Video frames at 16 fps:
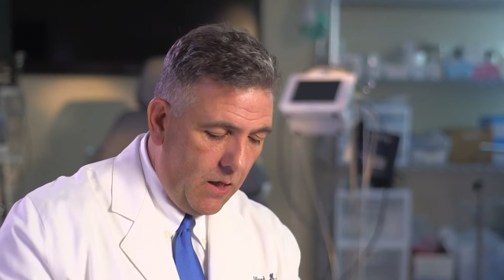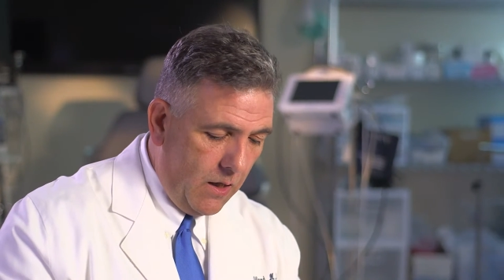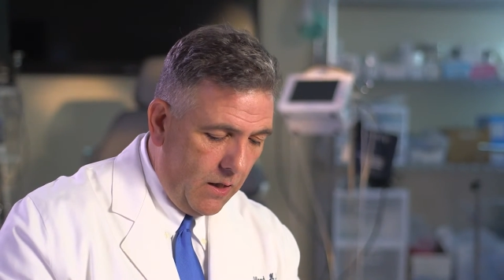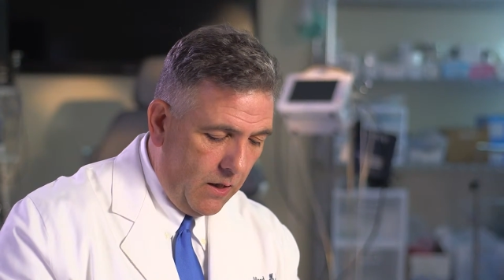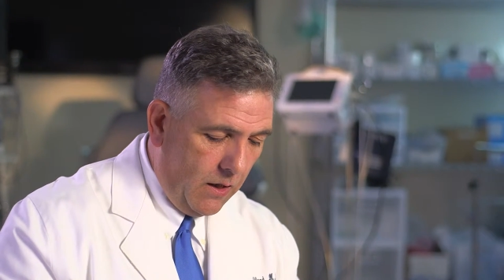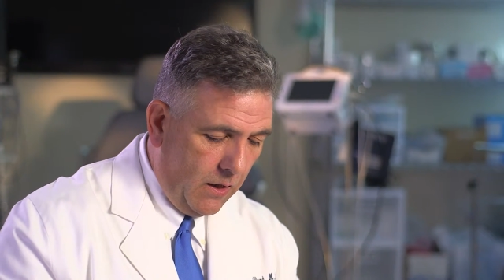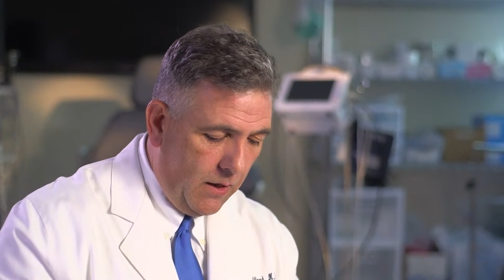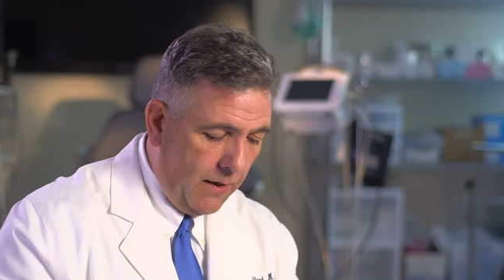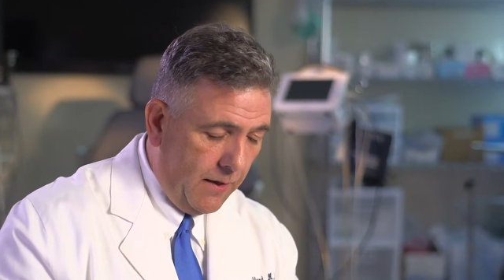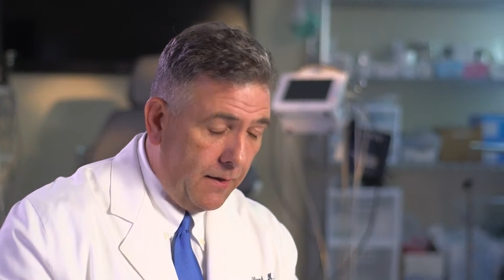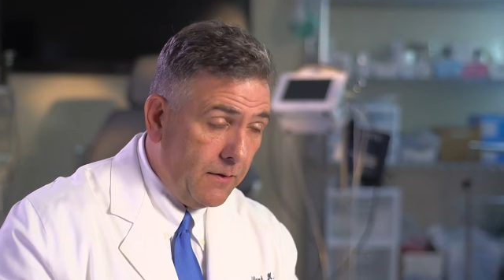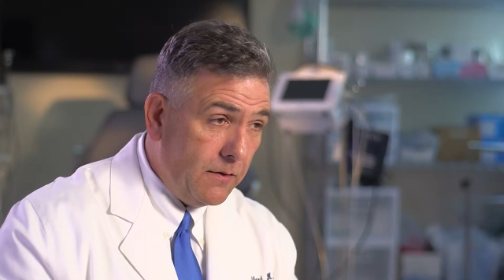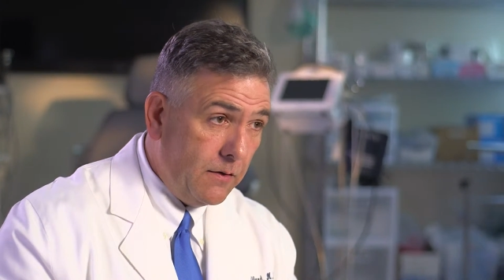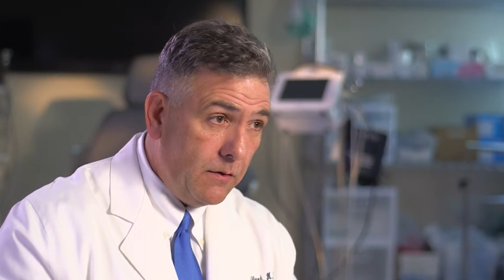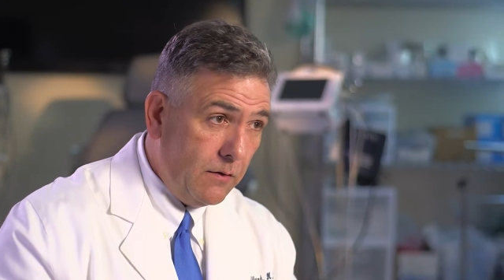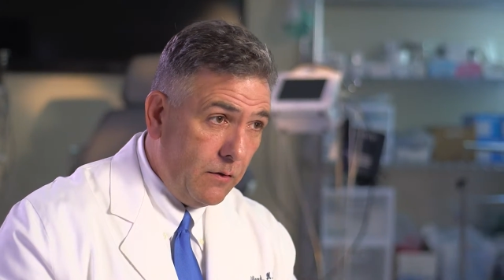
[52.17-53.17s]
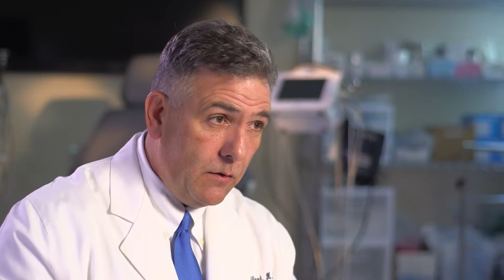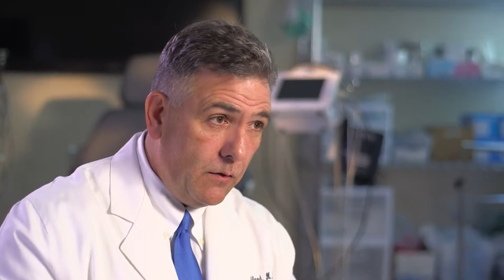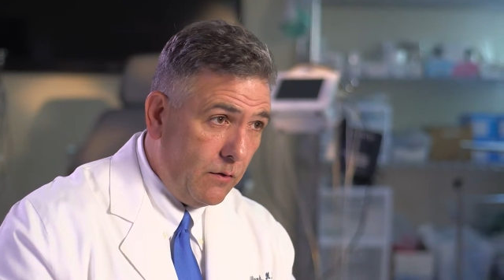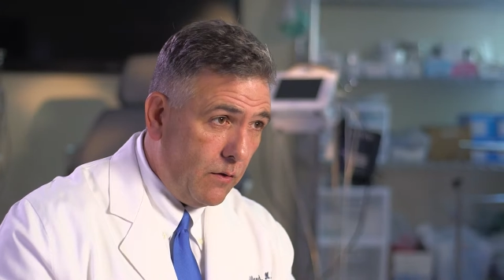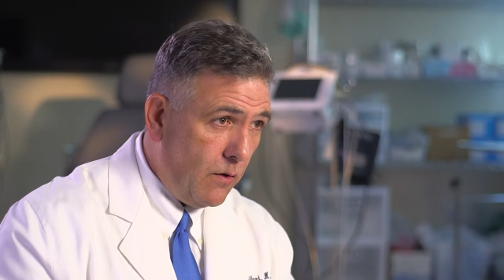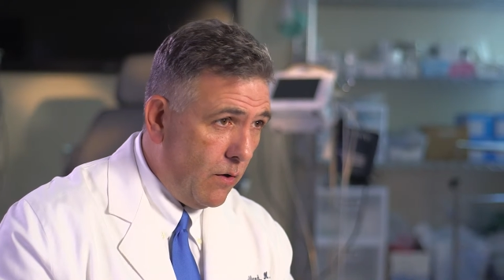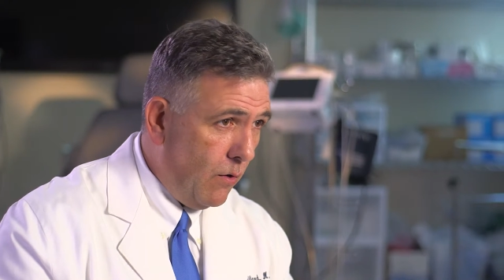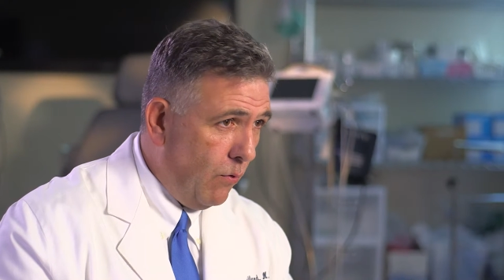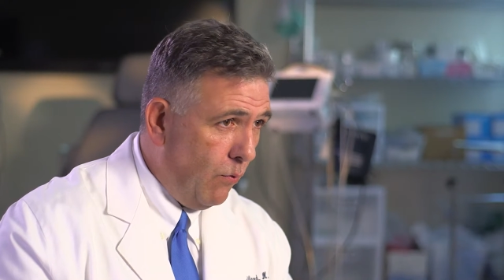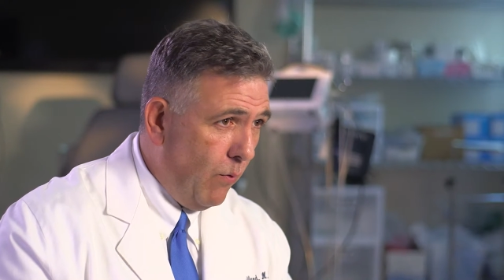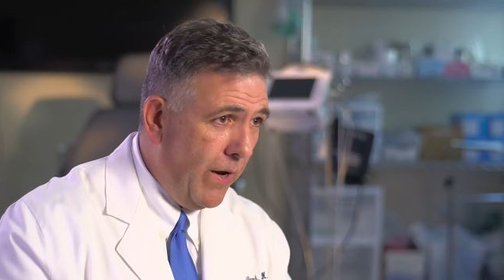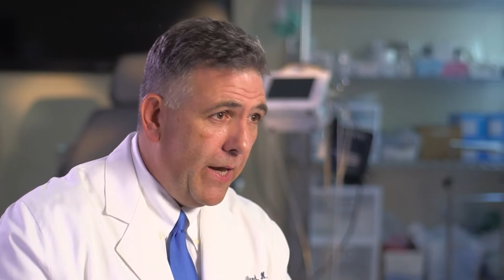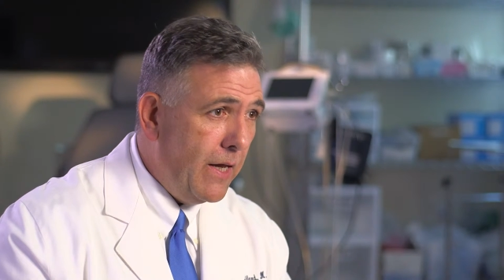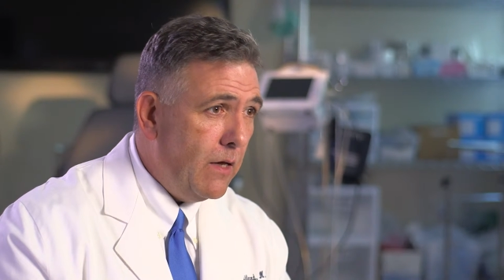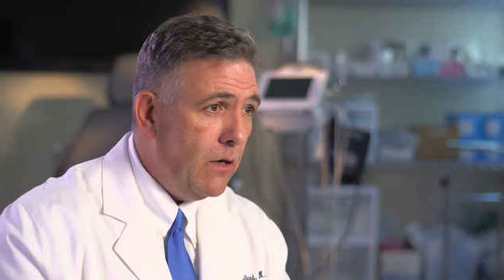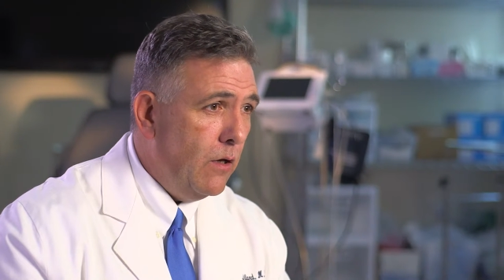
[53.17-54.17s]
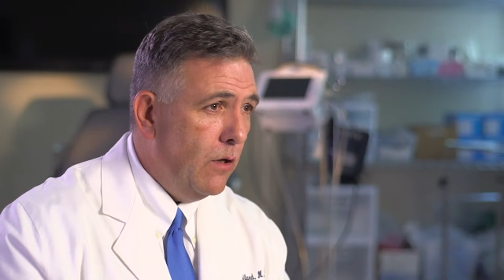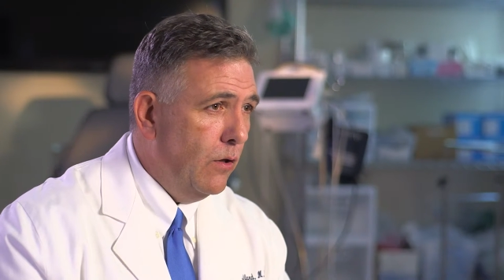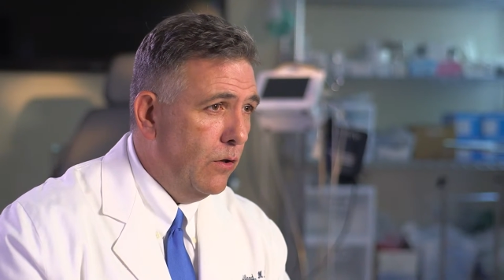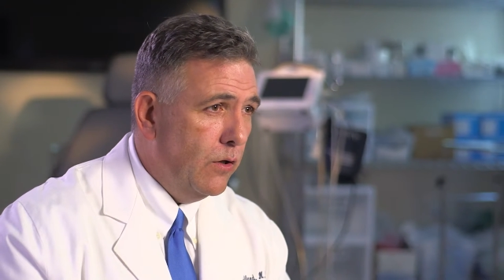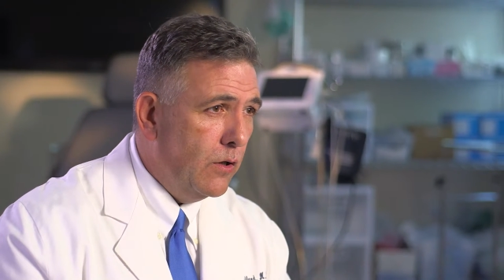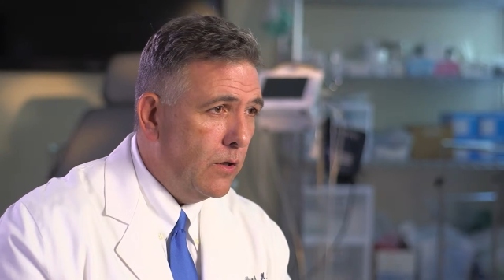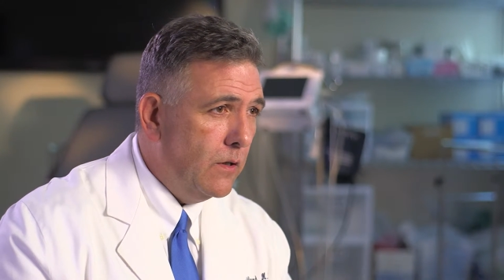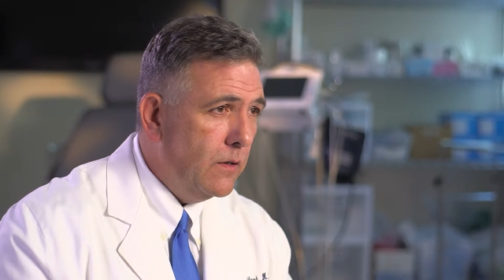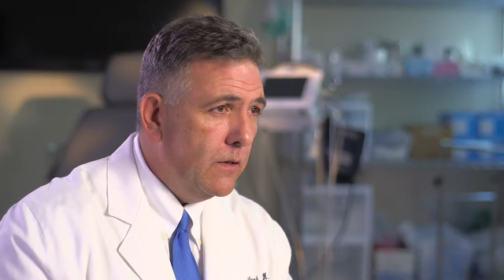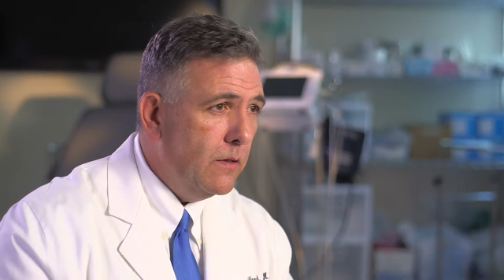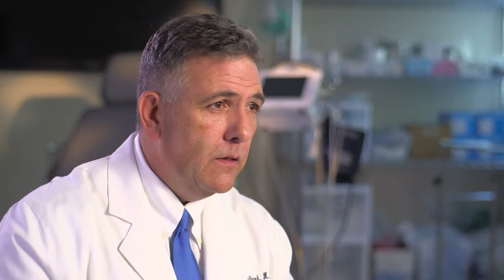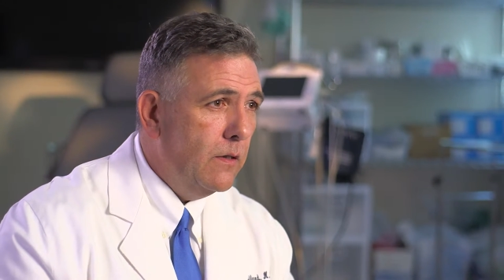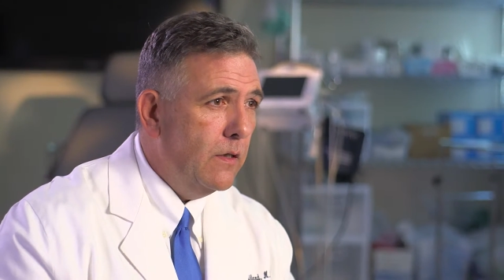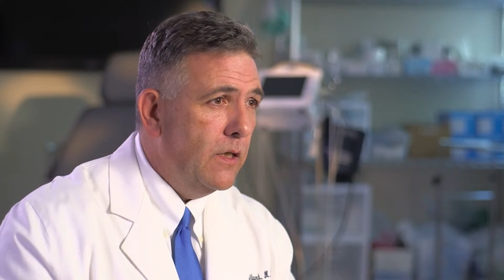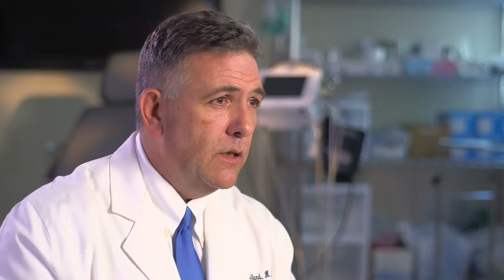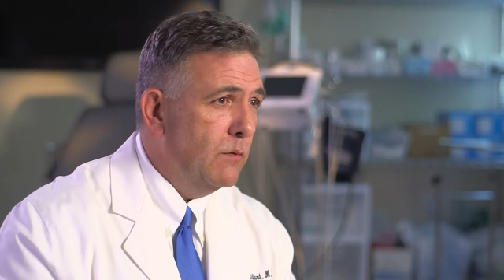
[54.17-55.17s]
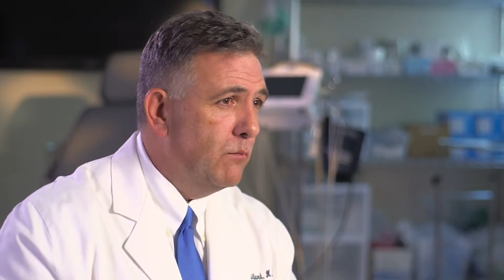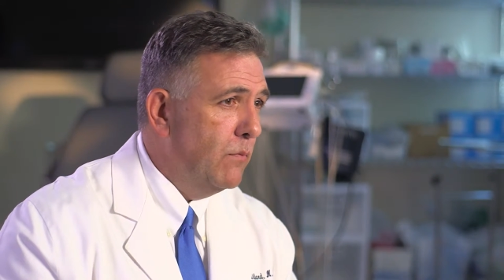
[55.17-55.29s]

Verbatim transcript: He is awake, alert, he's